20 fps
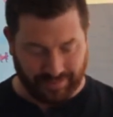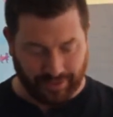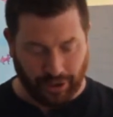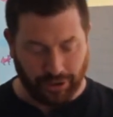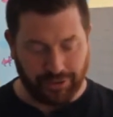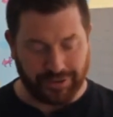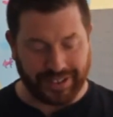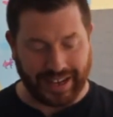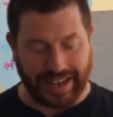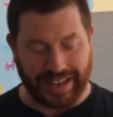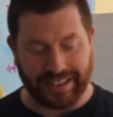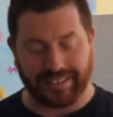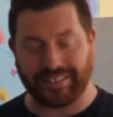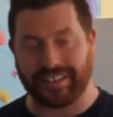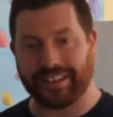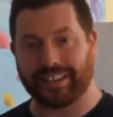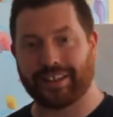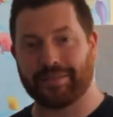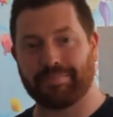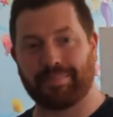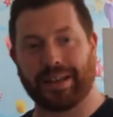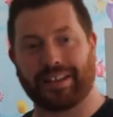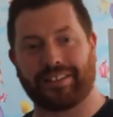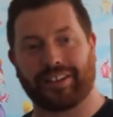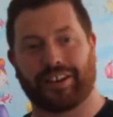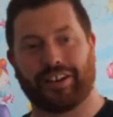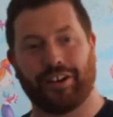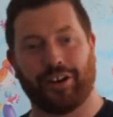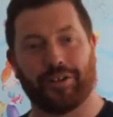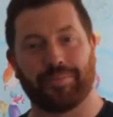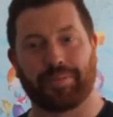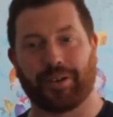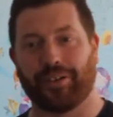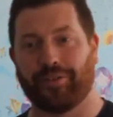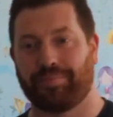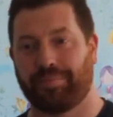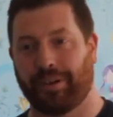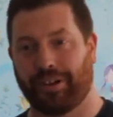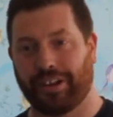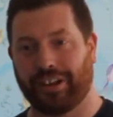Who tasted the bitter cup
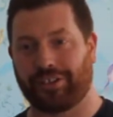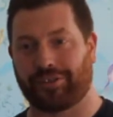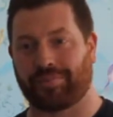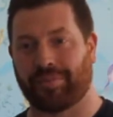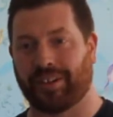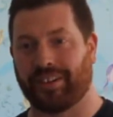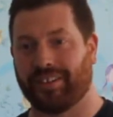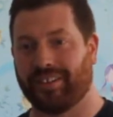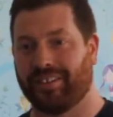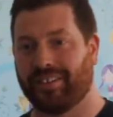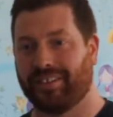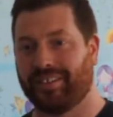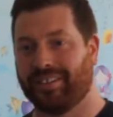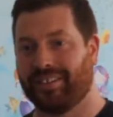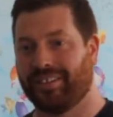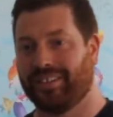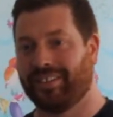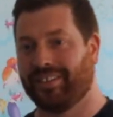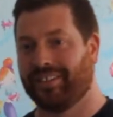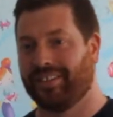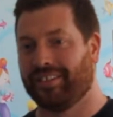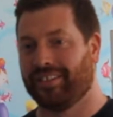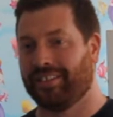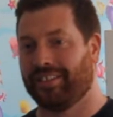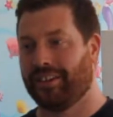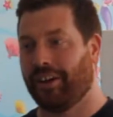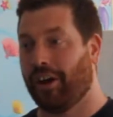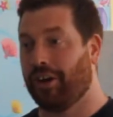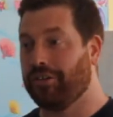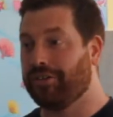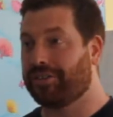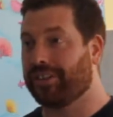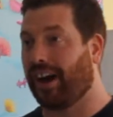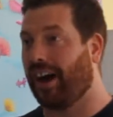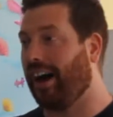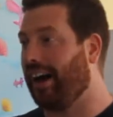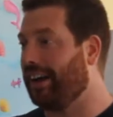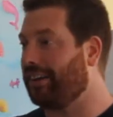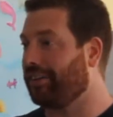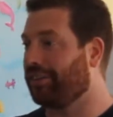of punishment, who
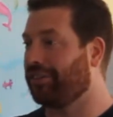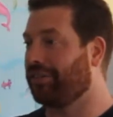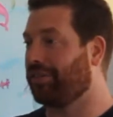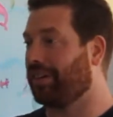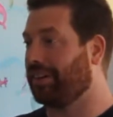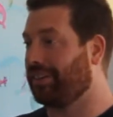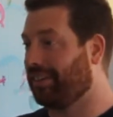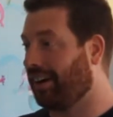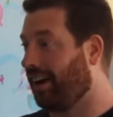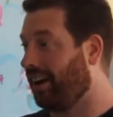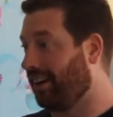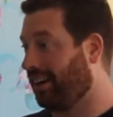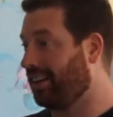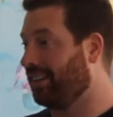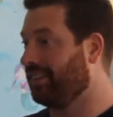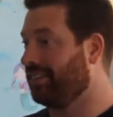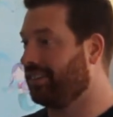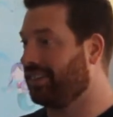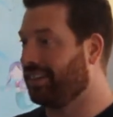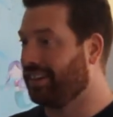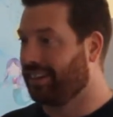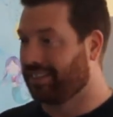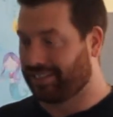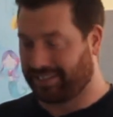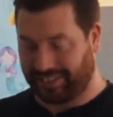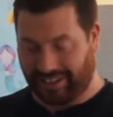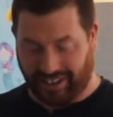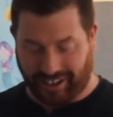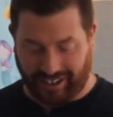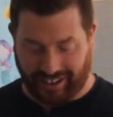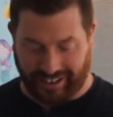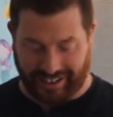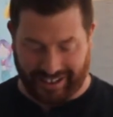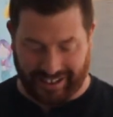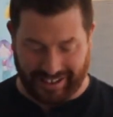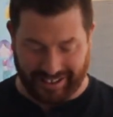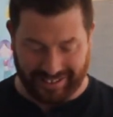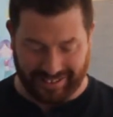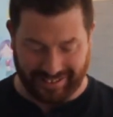died under a darkened sky,